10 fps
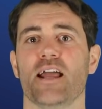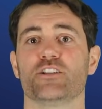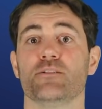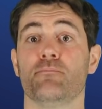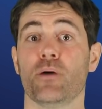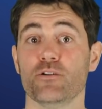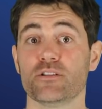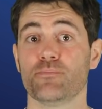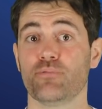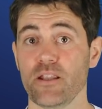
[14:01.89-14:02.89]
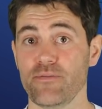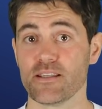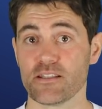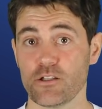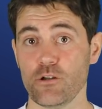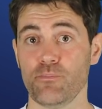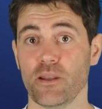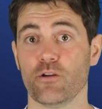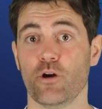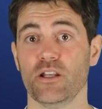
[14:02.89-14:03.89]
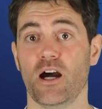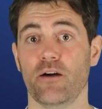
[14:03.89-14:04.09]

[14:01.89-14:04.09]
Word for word: action post the previous two Bitcoin